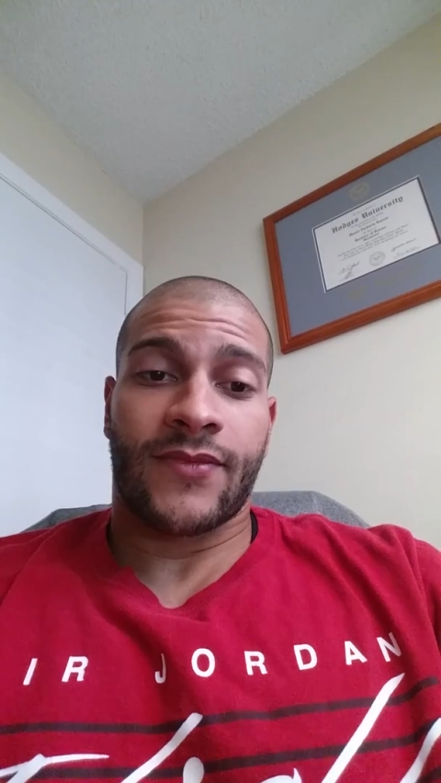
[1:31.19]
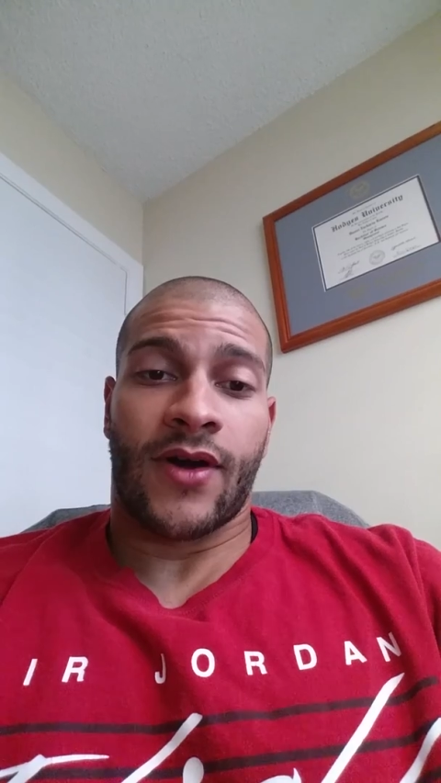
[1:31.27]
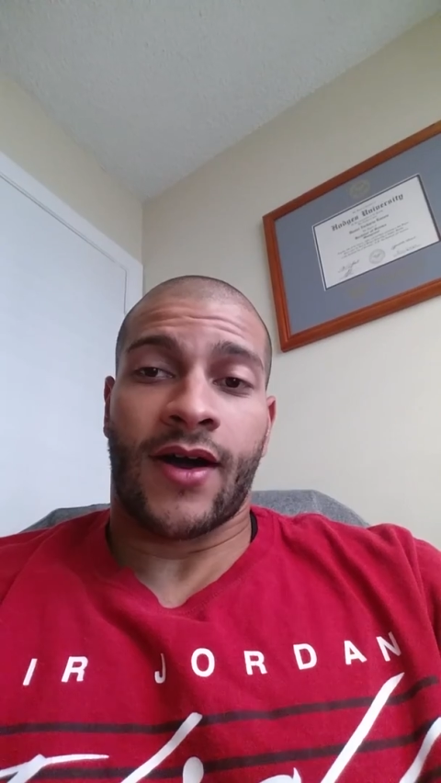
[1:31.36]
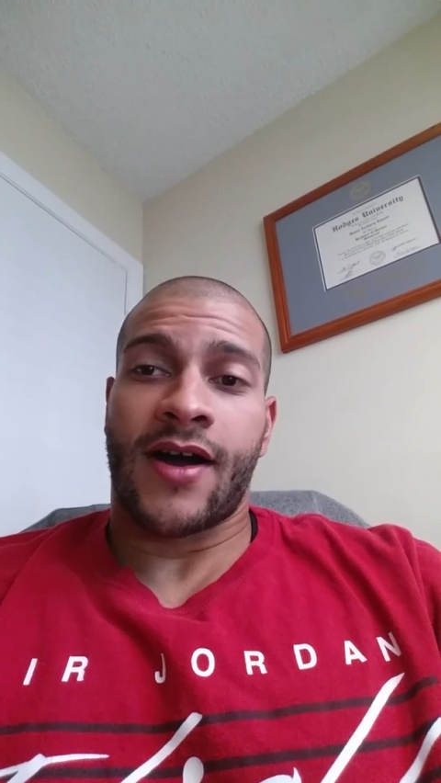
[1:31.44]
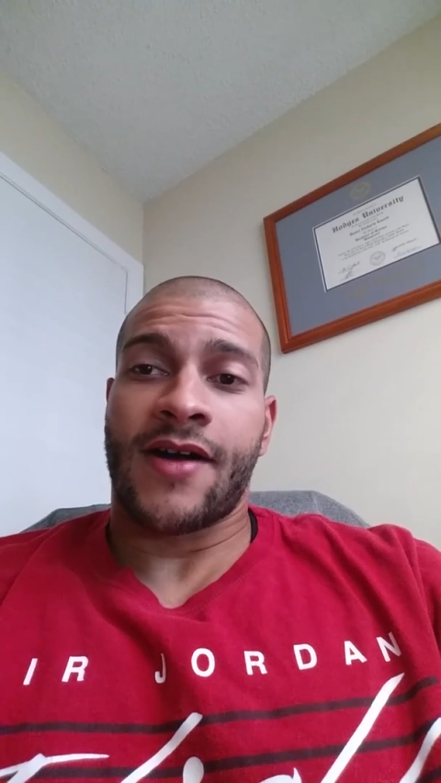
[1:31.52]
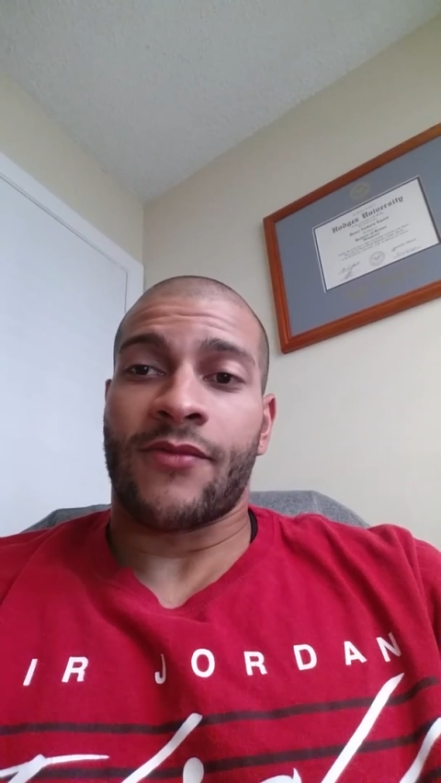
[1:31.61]

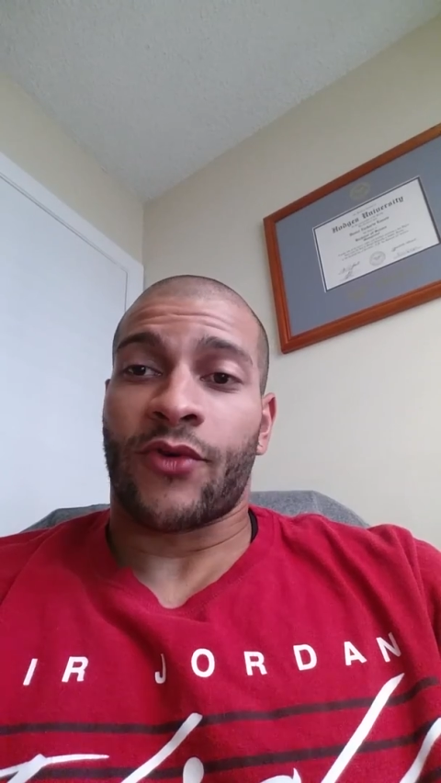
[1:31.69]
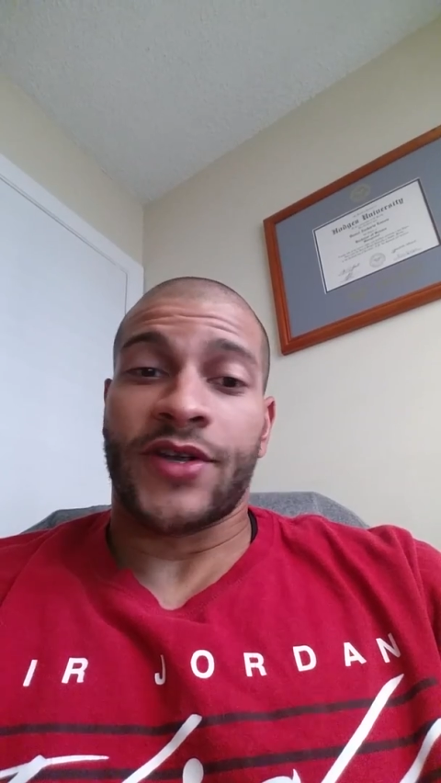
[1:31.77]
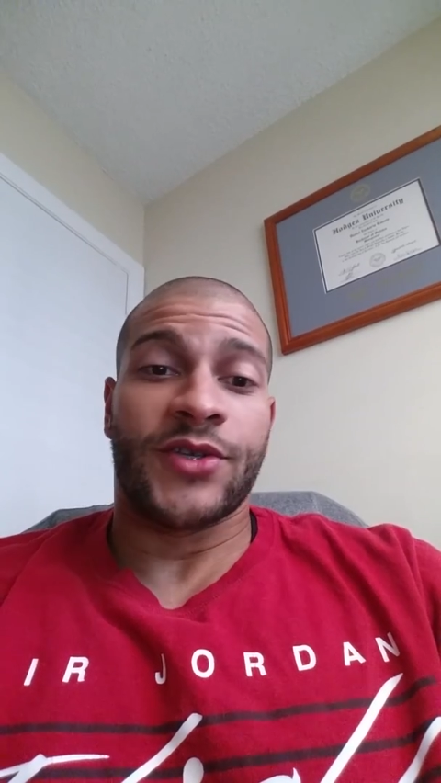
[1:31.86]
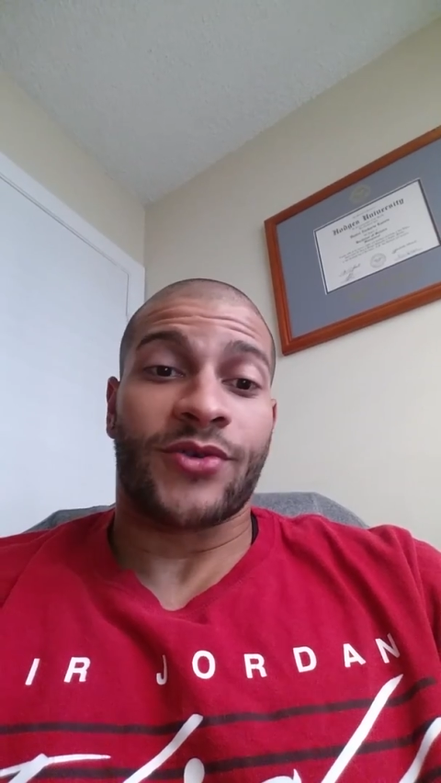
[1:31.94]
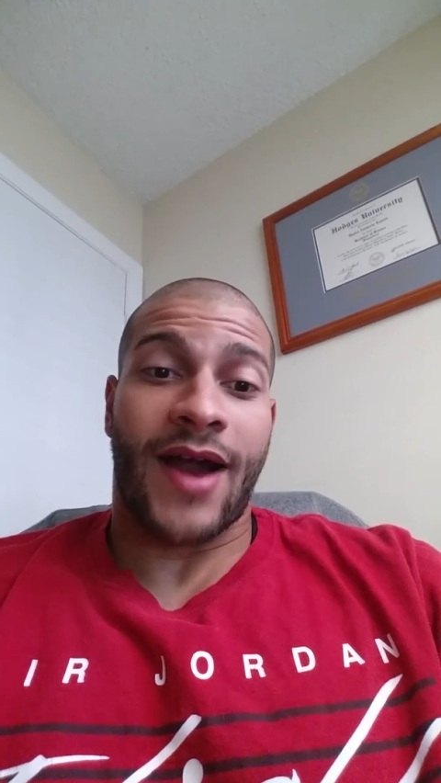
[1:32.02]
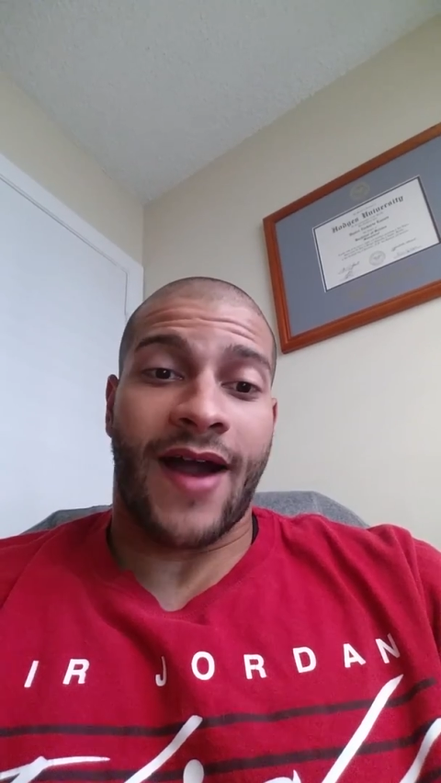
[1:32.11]
or
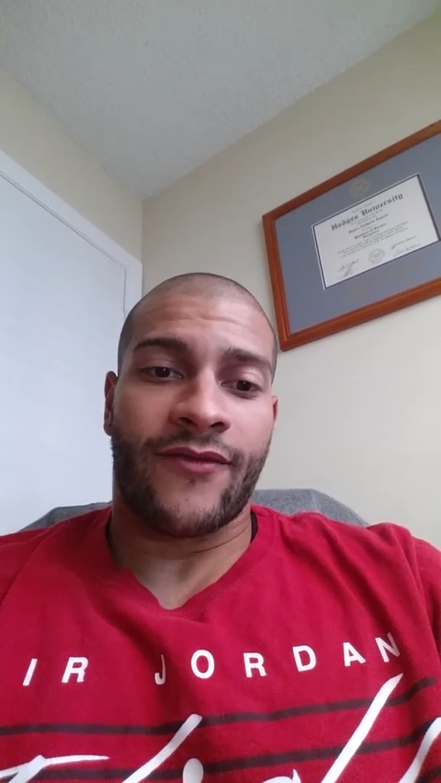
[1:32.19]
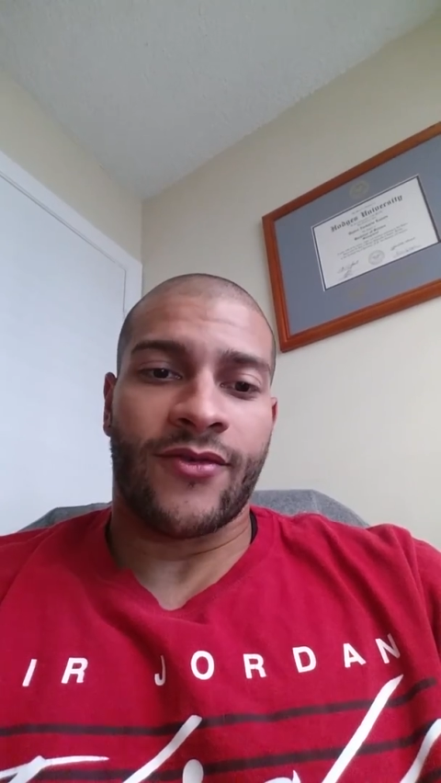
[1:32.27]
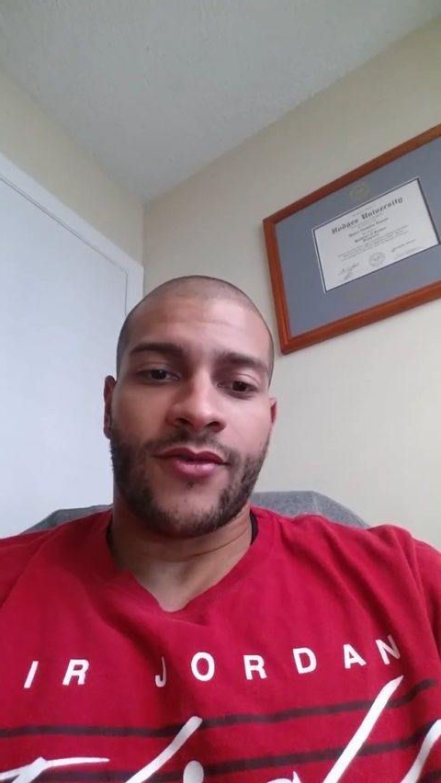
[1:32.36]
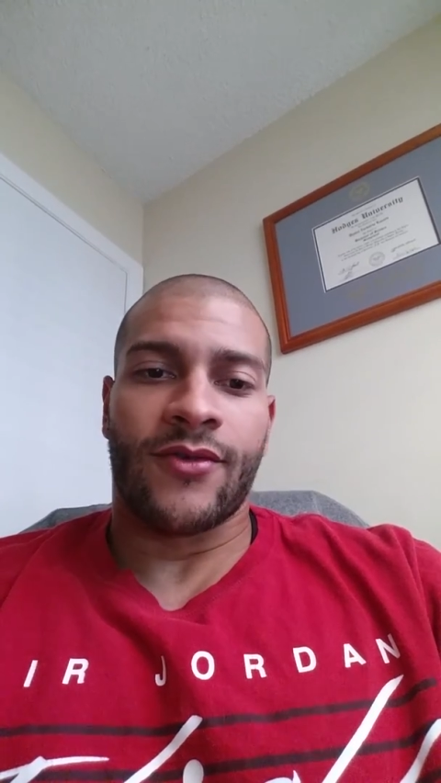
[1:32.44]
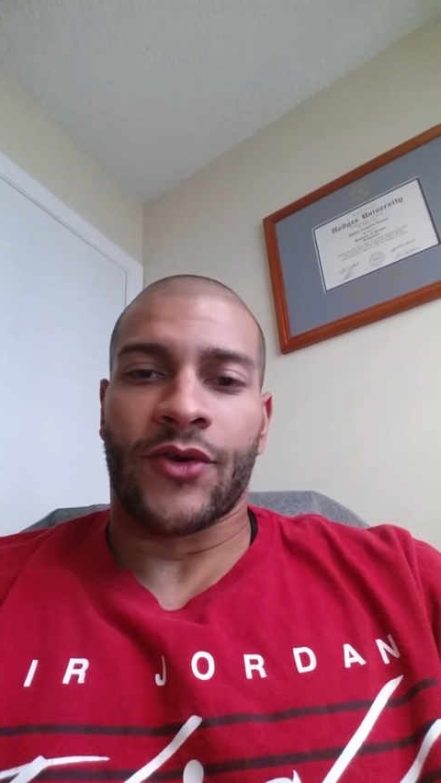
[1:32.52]
you travel,